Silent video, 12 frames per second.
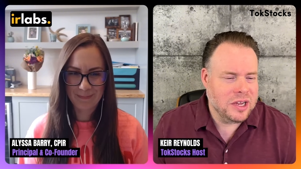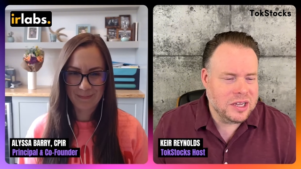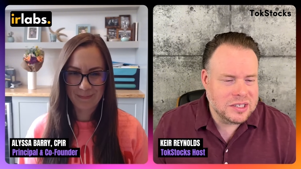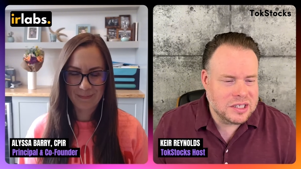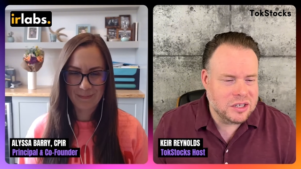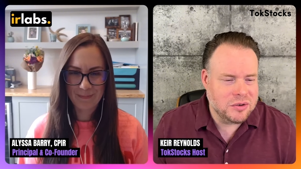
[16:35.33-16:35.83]

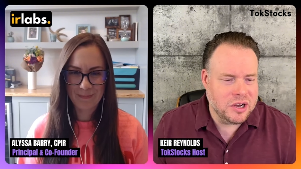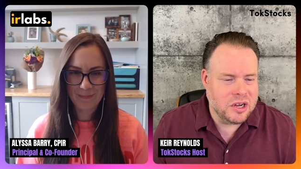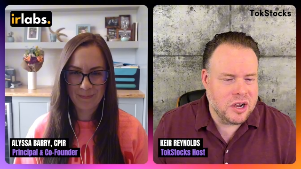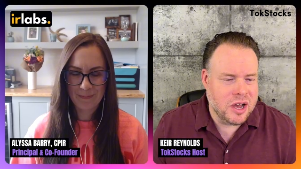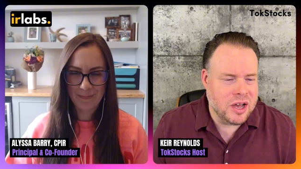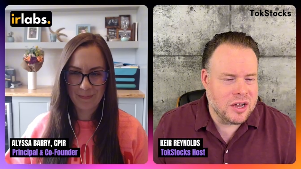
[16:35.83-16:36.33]
Speaker 1: considering
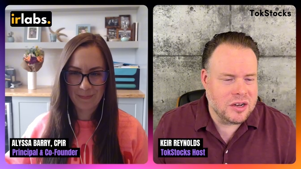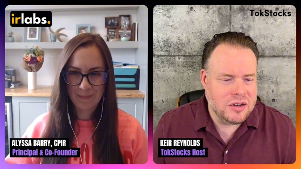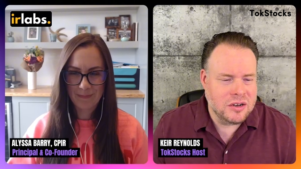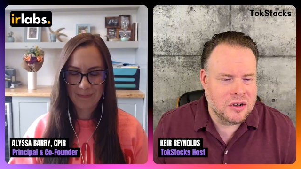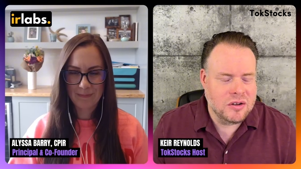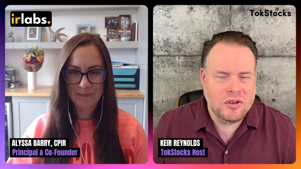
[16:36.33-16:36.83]
uh,
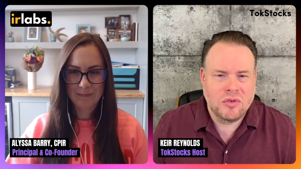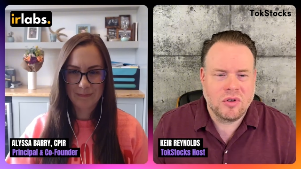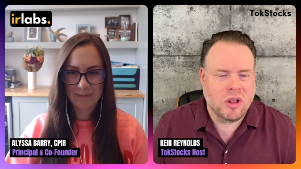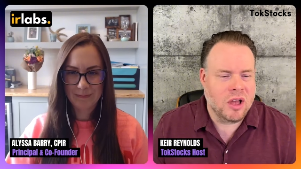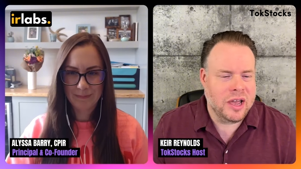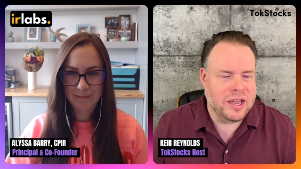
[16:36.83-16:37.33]
n- new
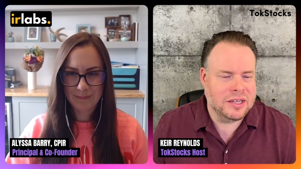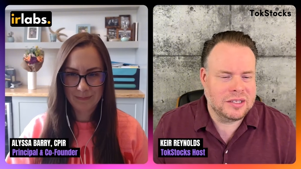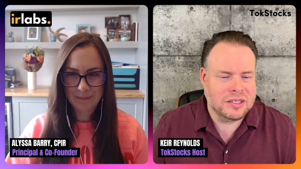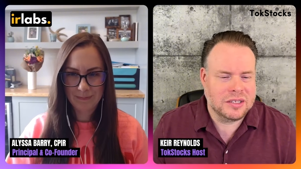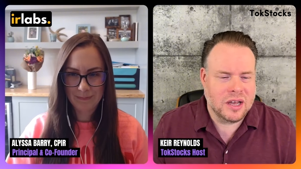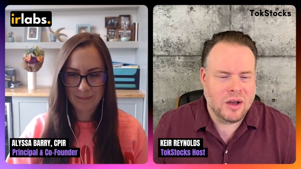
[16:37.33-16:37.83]

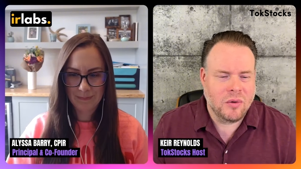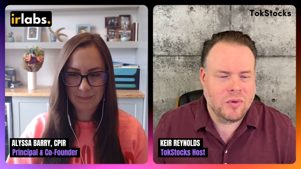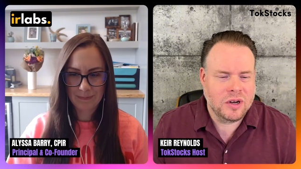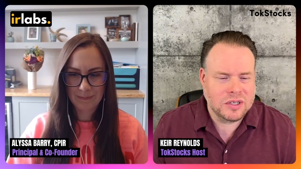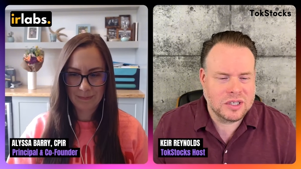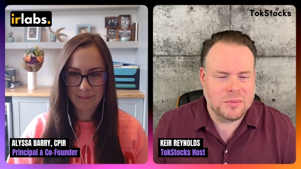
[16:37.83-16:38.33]
clients, uh,
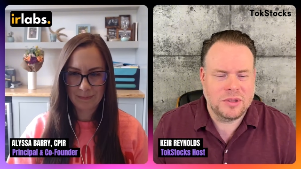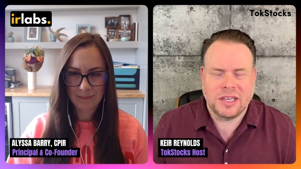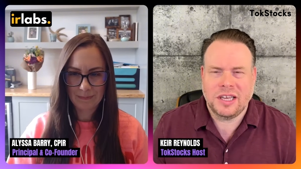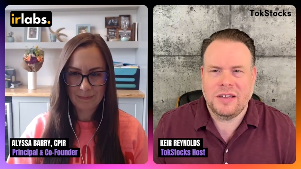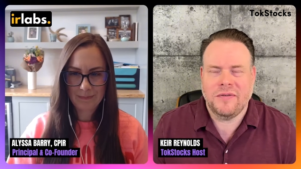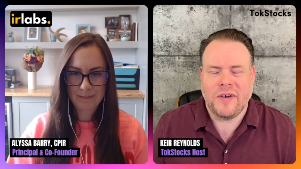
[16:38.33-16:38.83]
what are some of the
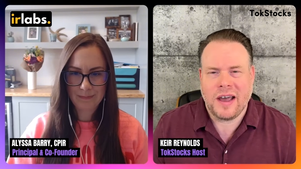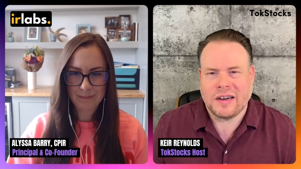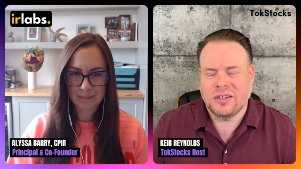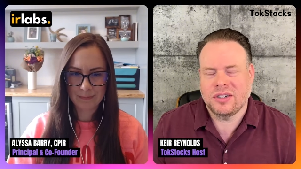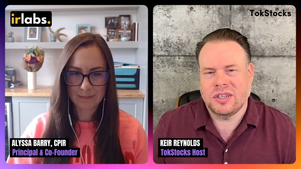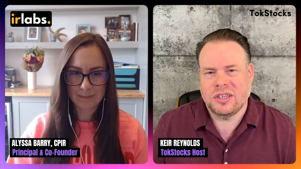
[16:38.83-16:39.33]
key
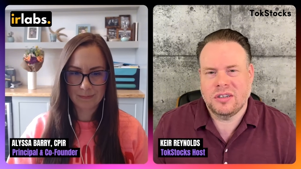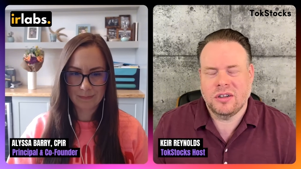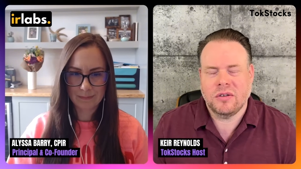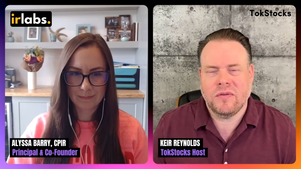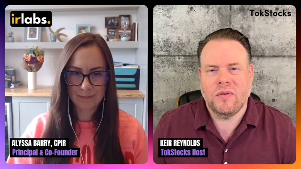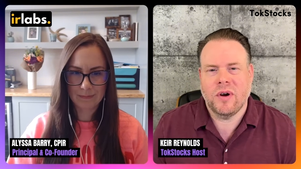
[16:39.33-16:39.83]
factors that you
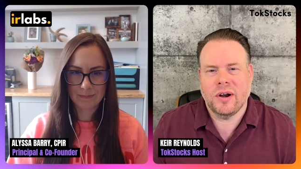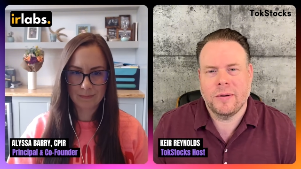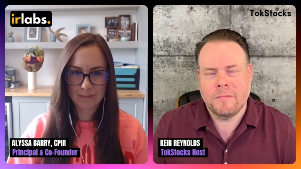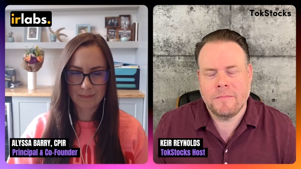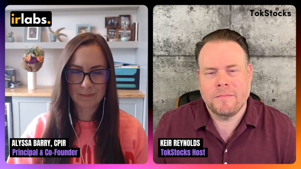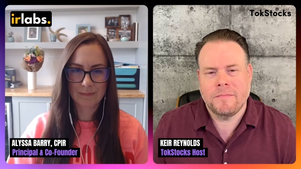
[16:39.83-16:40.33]
look for?
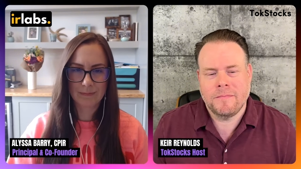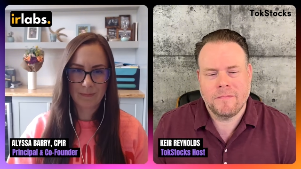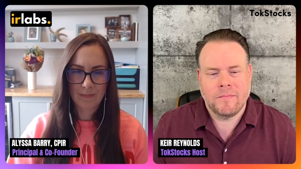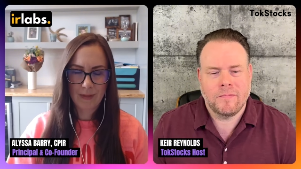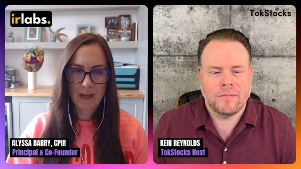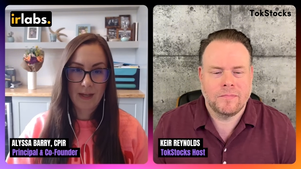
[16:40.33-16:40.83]

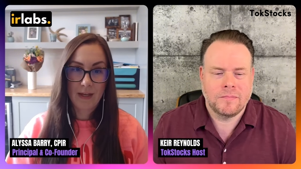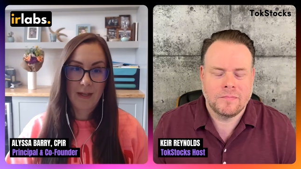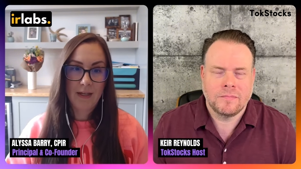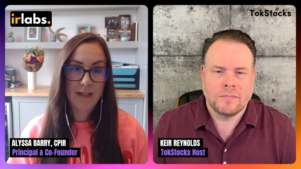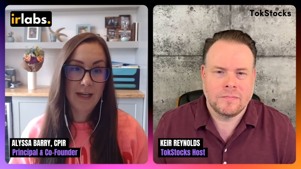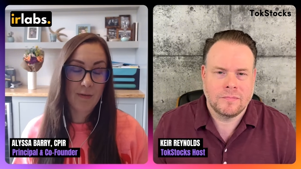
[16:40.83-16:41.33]

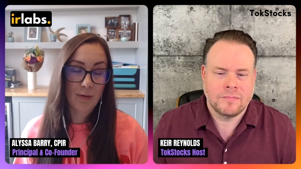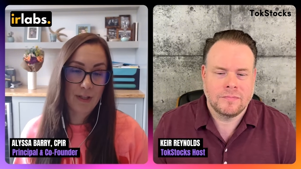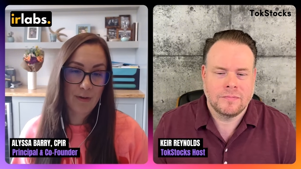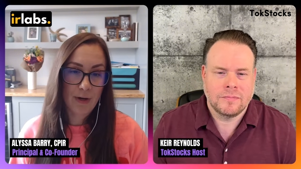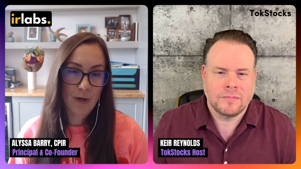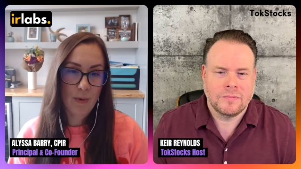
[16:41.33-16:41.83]
Speaker 2: Yeah,
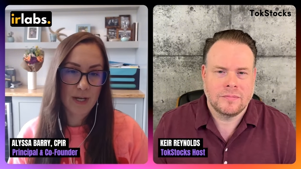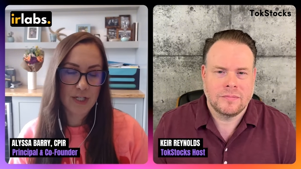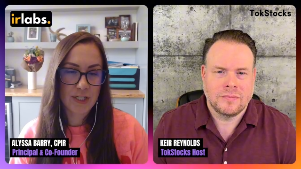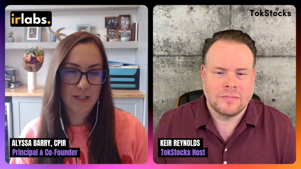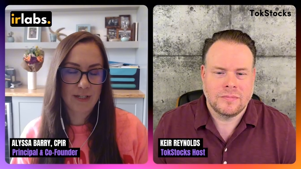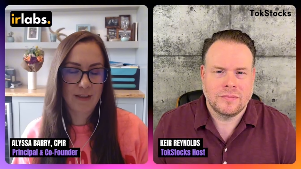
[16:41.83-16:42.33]
really great
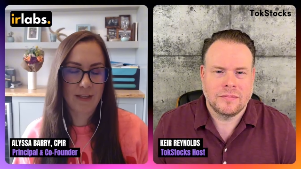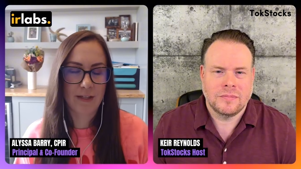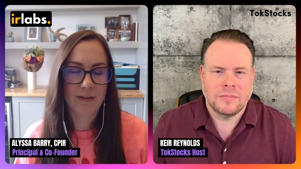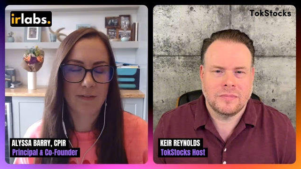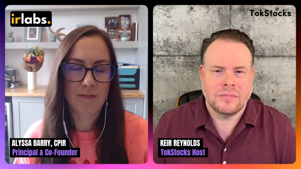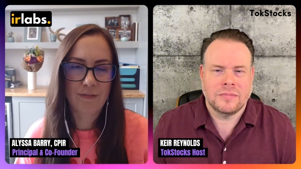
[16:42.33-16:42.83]
question. I
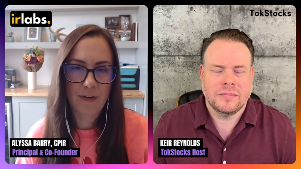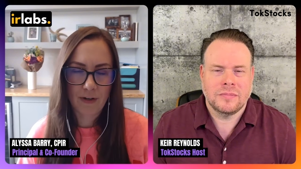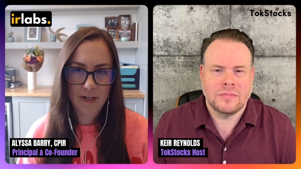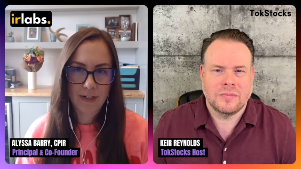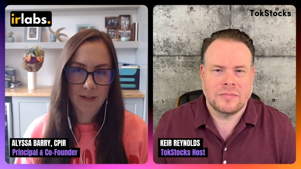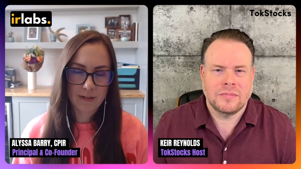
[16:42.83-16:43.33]
think
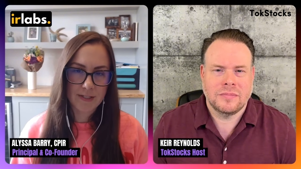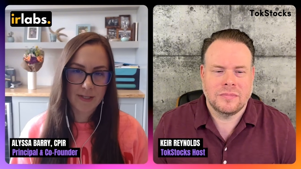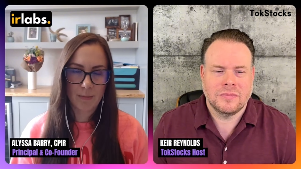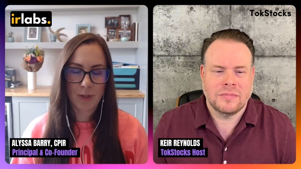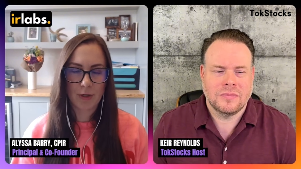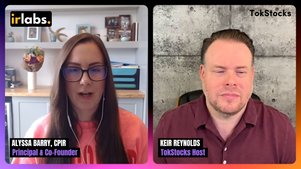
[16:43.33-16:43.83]
very
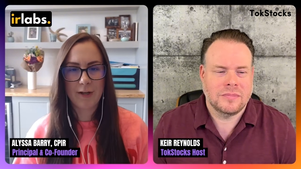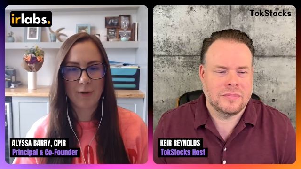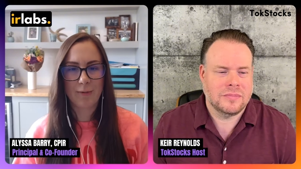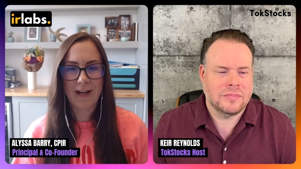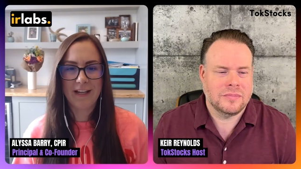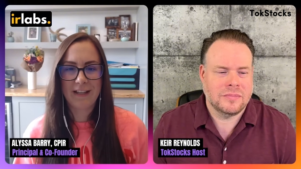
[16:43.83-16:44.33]
similar
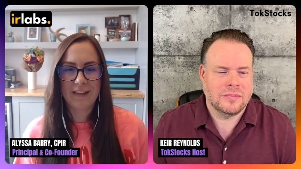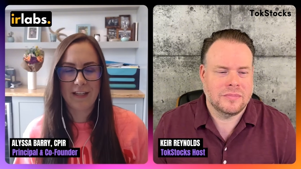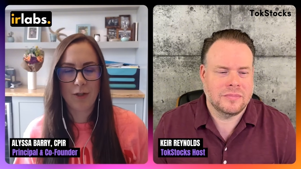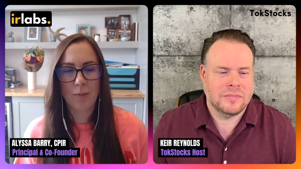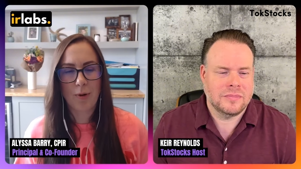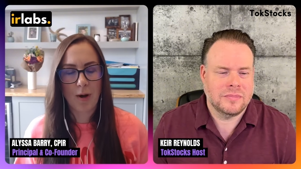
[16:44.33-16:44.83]
underwriting
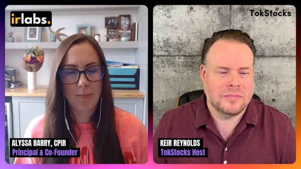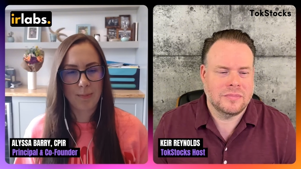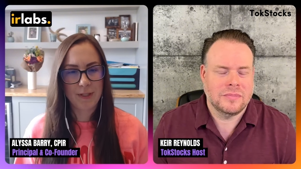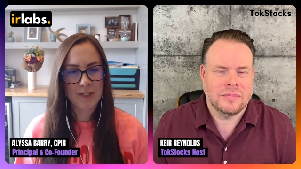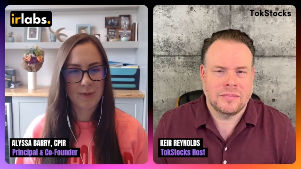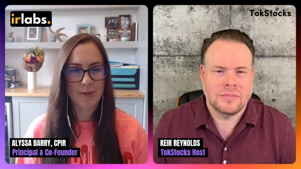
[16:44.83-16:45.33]
that you'll
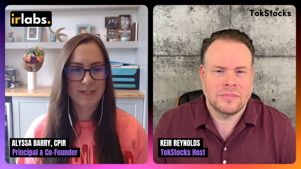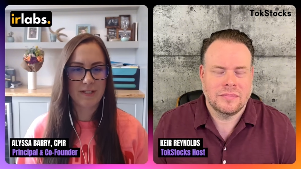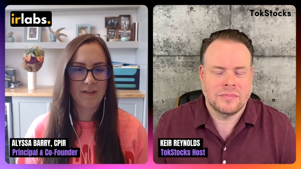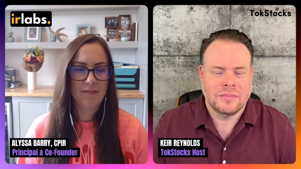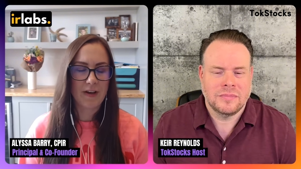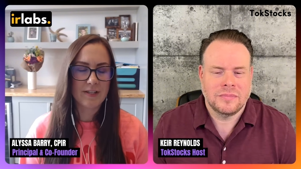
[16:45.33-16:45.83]
probably do as
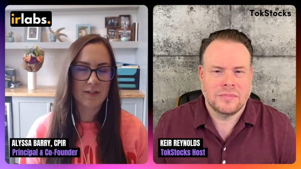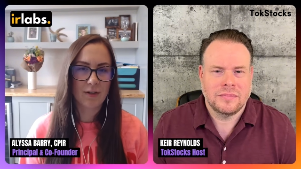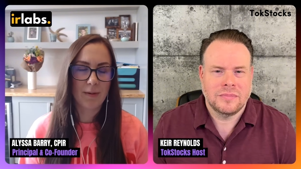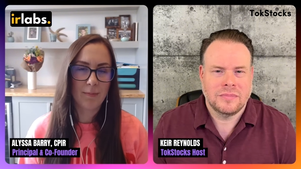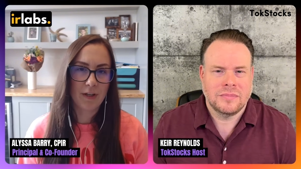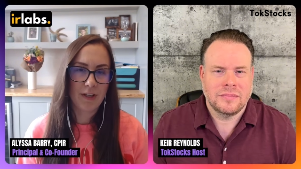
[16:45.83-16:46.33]
an
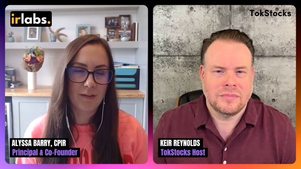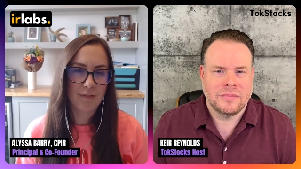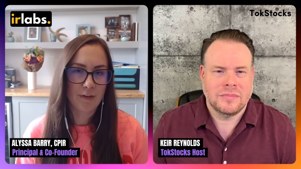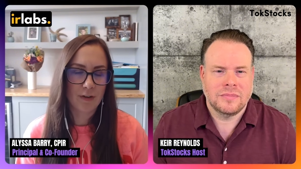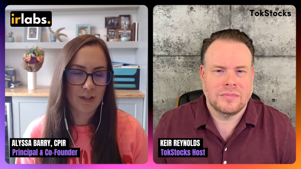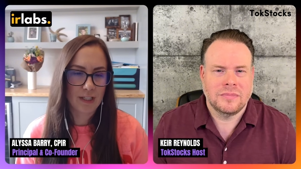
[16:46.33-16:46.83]
investor. I'm looking
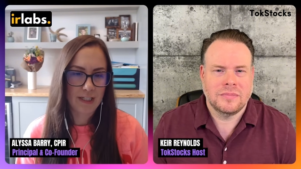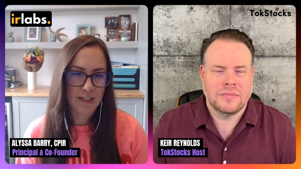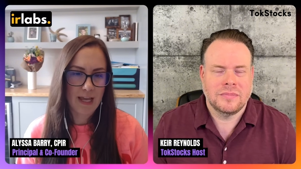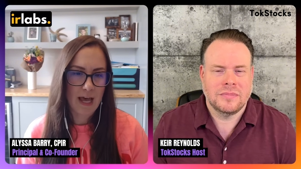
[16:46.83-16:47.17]
for clean